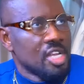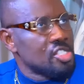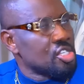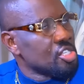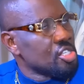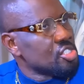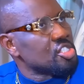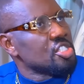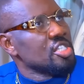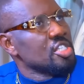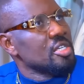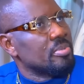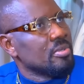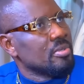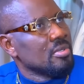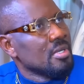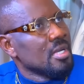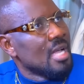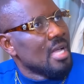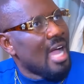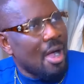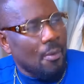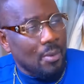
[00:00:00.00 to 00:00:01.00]
relationship,
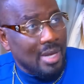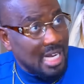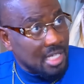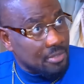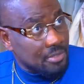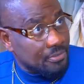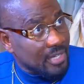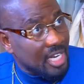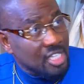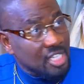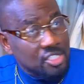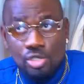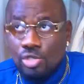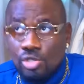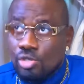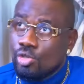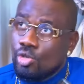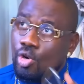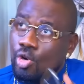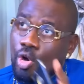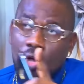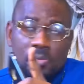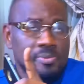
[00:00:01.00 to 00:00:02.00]
I will advise you to
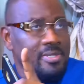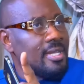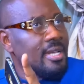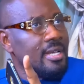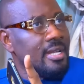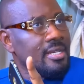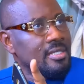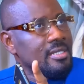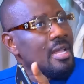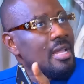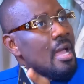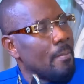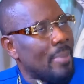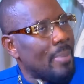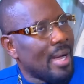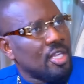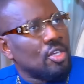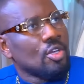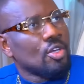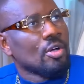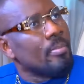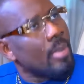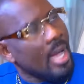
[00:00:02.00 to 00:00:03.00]
go upstairs,
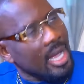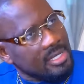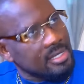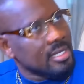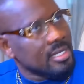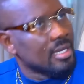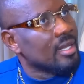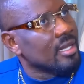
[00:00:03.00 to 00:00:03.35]
pack your bags